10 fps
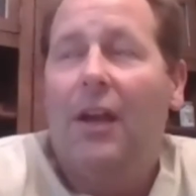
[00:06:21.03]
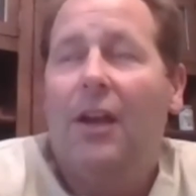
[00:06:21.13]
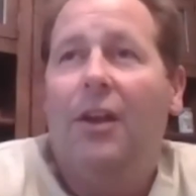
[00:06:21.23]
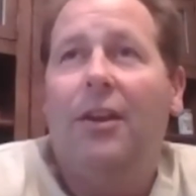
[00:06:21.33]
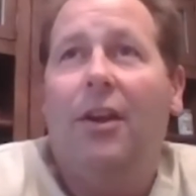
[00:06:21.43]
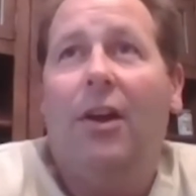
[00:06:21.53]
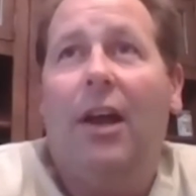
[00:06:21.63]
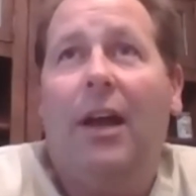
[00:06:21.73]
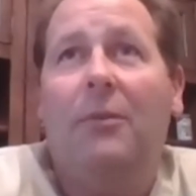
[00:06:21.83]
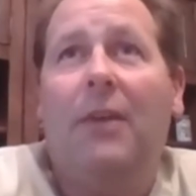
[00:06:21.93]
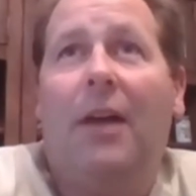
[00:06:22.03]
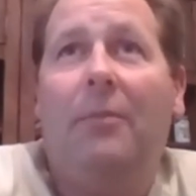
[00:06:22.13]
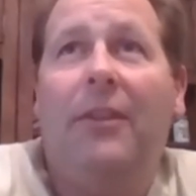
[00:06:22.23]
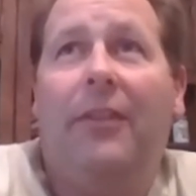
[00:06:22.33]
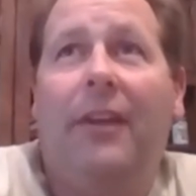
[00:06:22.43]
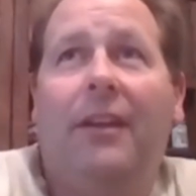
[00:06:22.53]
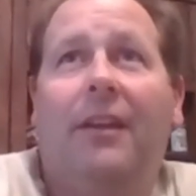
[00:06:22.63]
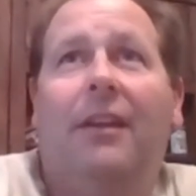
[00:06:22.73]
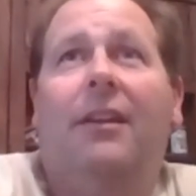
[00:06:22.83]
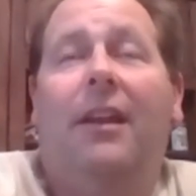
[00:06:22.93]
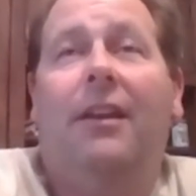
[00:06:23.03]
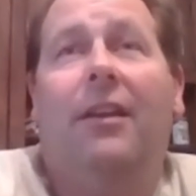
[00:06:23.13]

I've been thinking, and